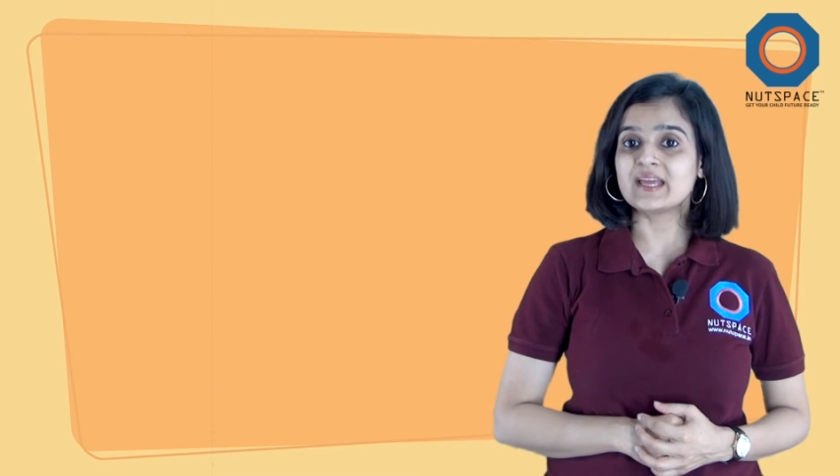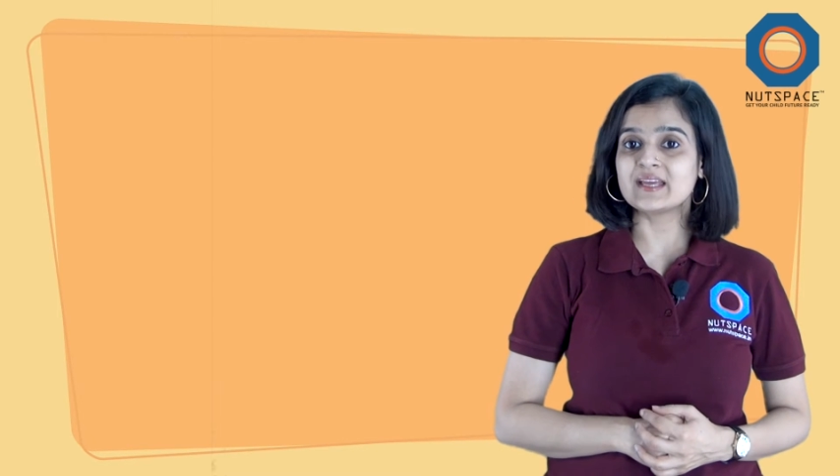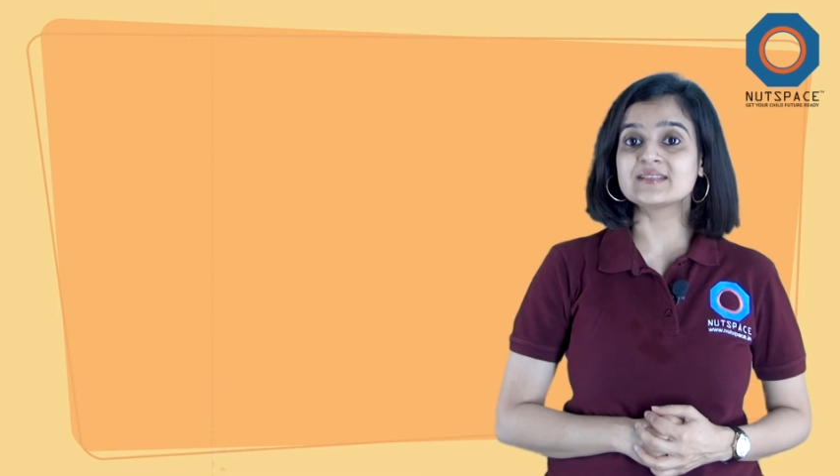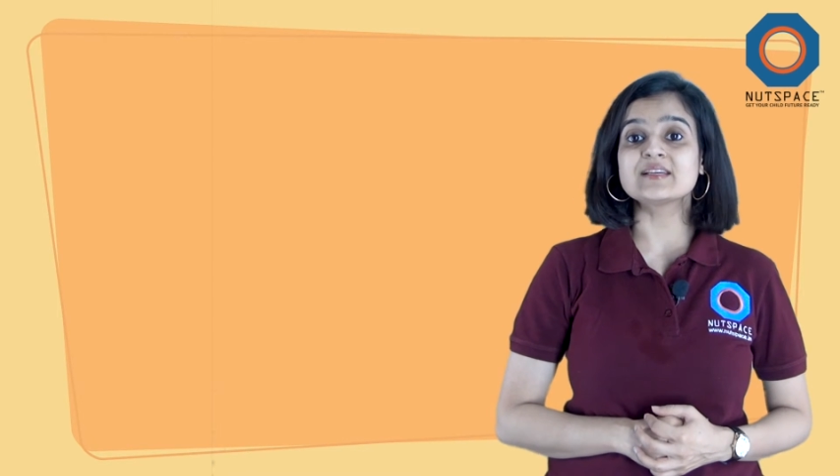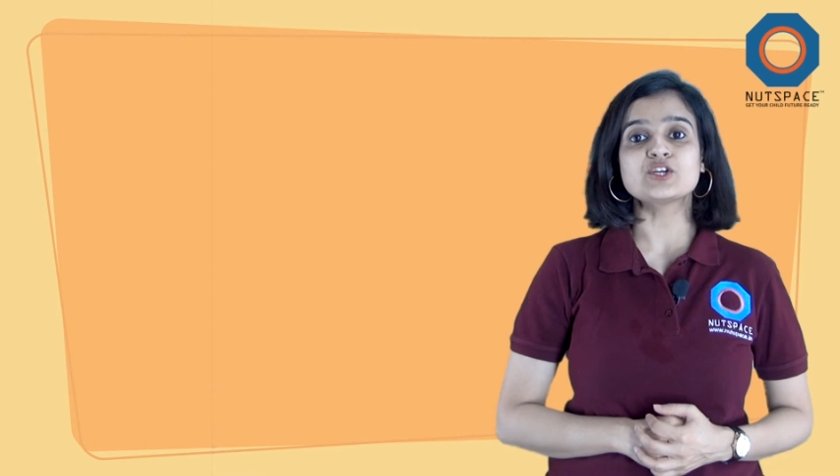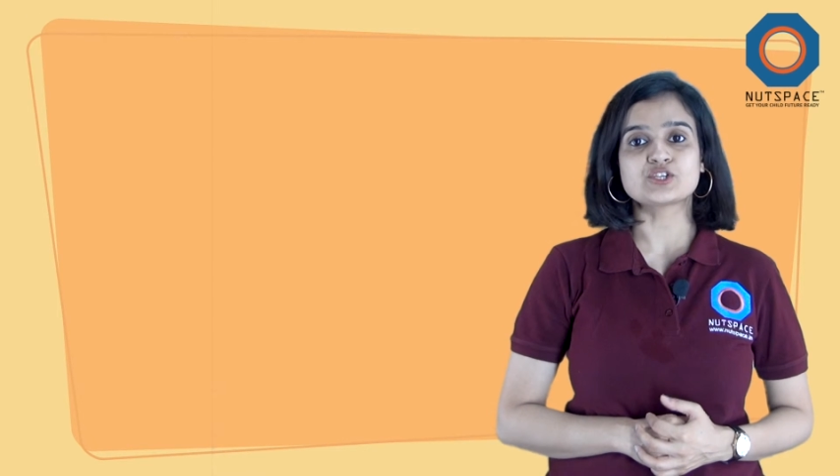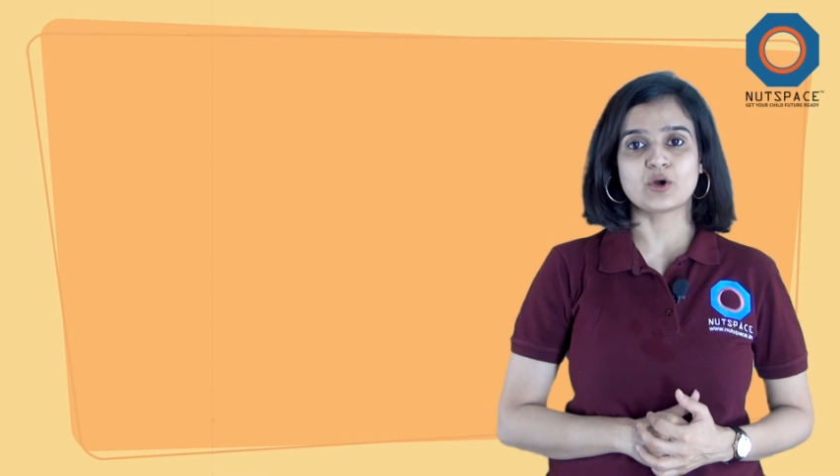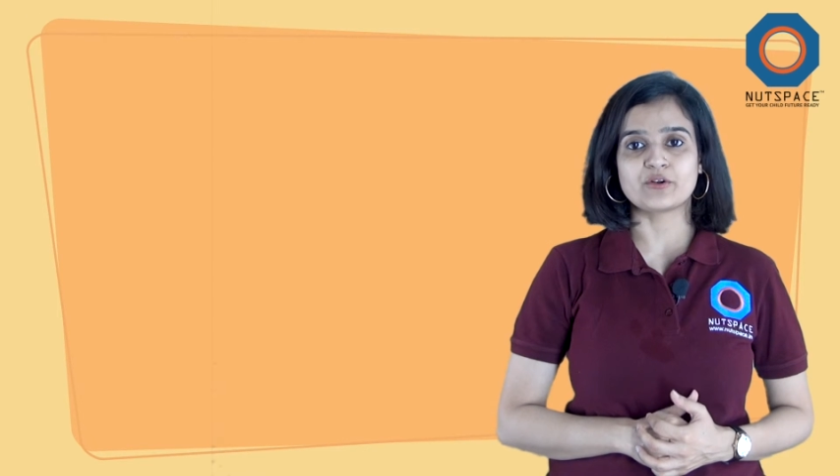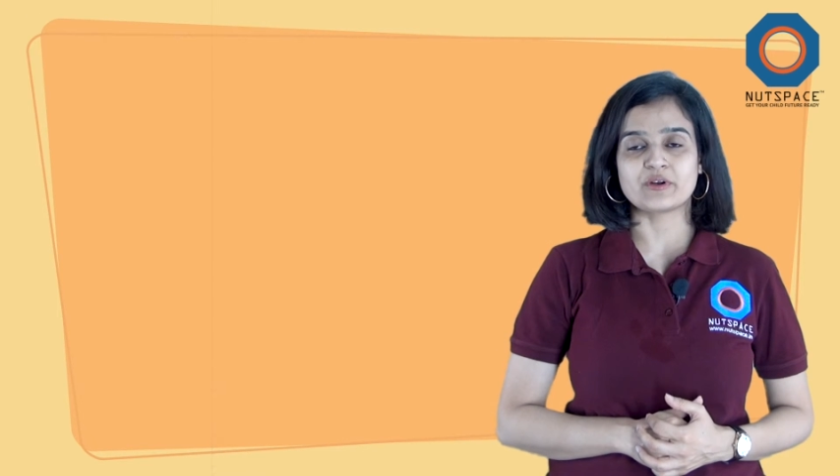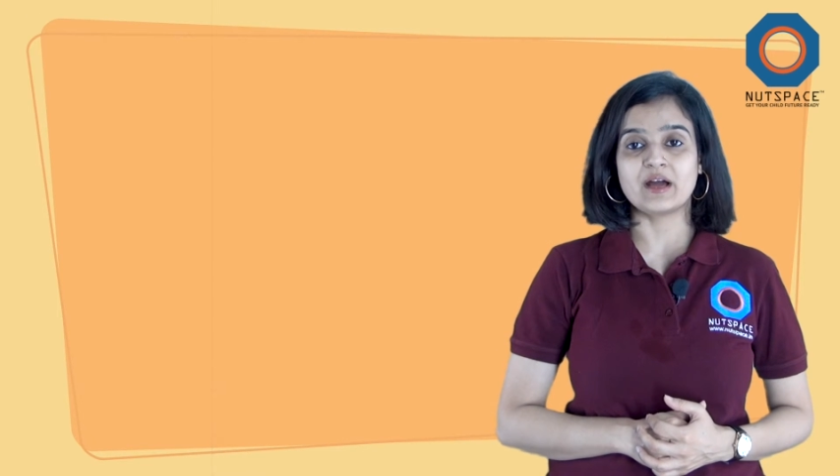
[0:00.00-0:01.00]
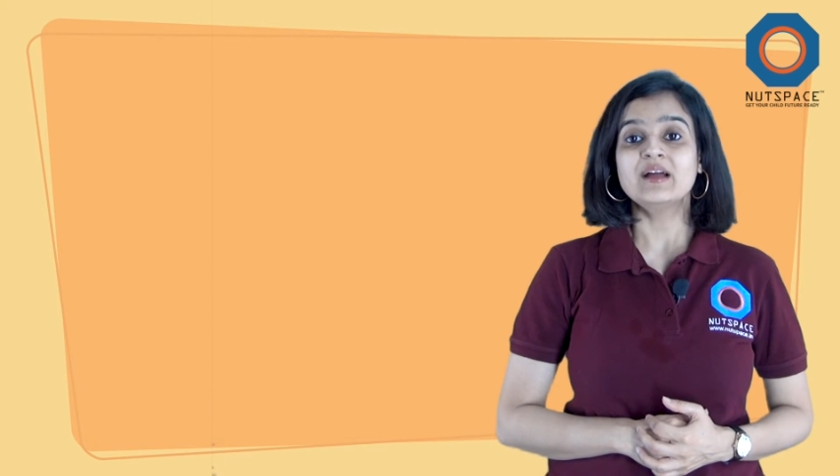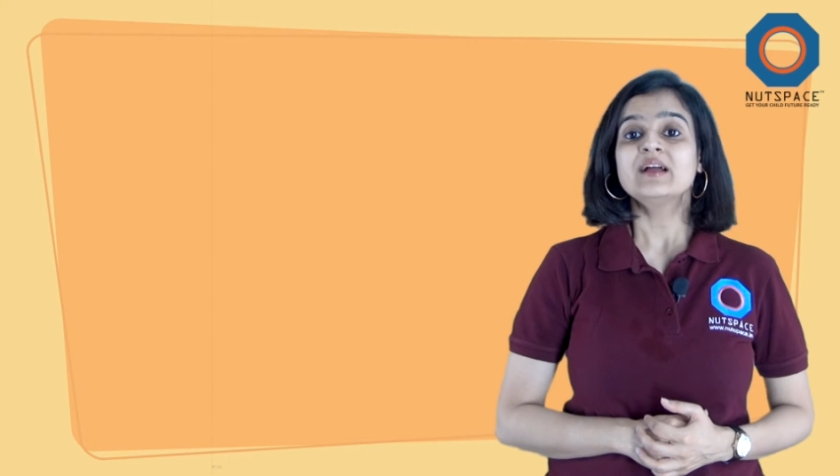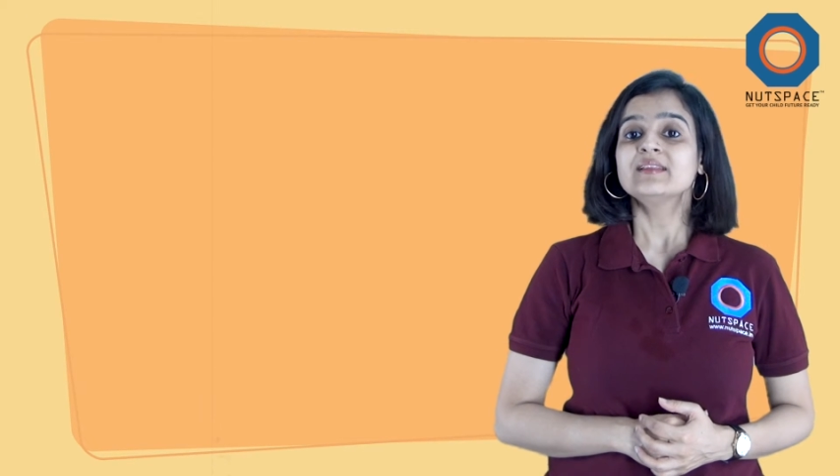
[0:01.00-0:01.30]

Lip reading: is a genre